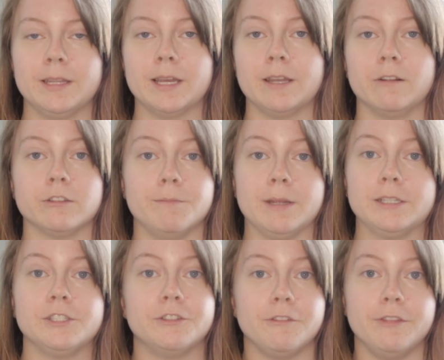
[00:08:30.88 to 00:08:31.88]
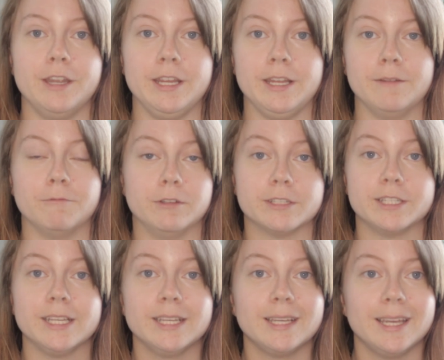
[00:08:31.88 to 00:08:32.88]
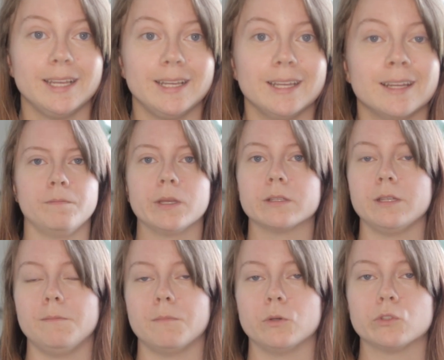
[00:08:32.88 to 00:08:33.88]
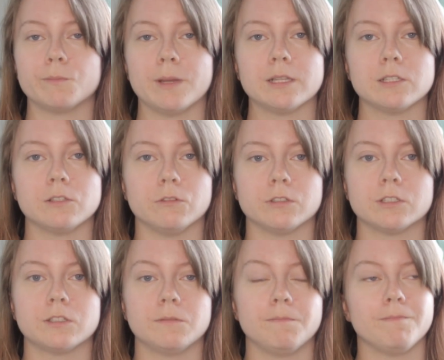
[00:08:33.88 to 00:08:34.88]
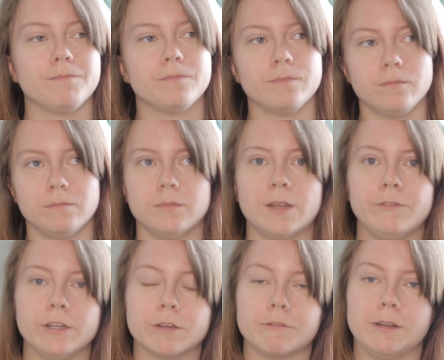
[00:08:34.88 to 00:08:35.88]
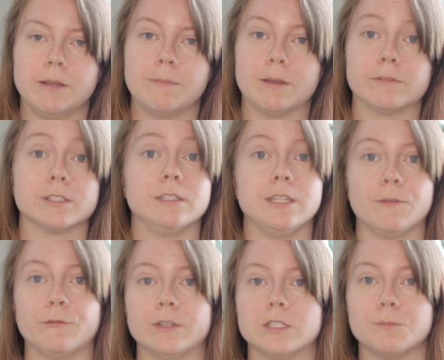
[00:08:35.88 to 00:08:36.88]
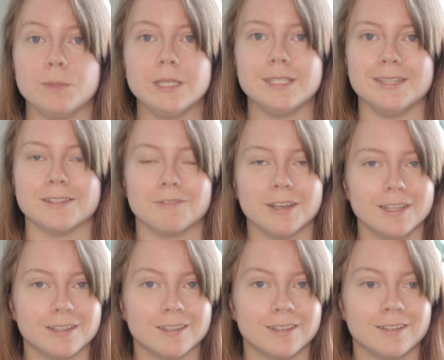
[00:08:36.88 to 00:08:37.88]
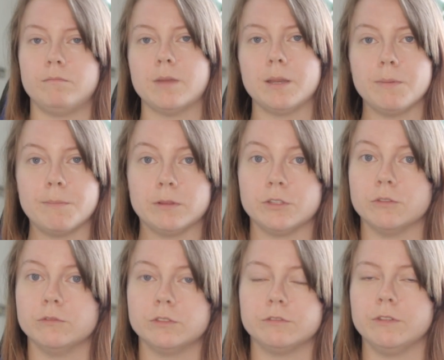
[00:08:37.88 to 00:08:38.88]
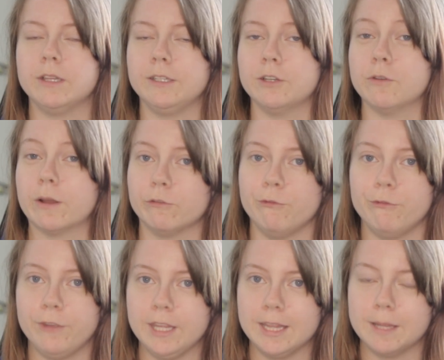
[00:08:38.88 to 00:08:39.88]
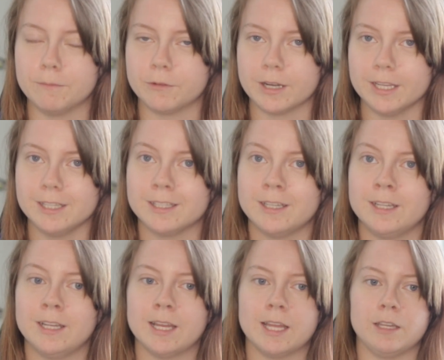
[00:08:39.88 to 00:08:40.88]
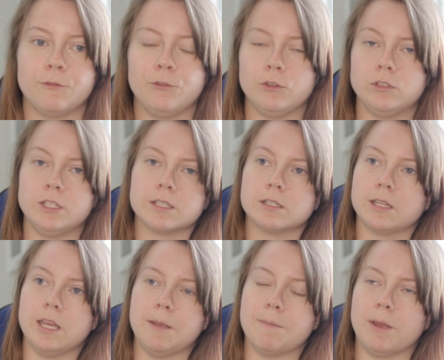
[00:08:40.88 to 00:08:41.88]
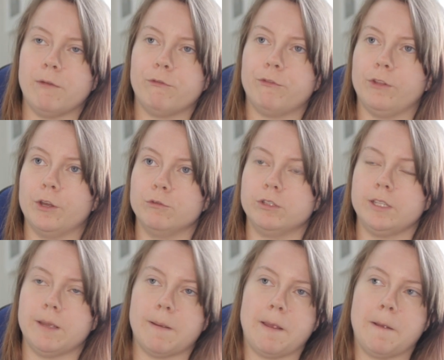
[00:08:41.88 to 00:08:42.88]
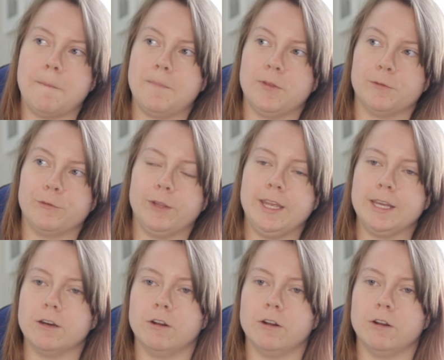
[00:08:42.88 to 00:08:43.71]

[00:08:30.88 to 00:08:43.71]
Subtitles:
I also made sure they were sinking, because in most pet stores every aquarium has different species, right? Many people don't really know how to feed them right, and if you just keep a floating flake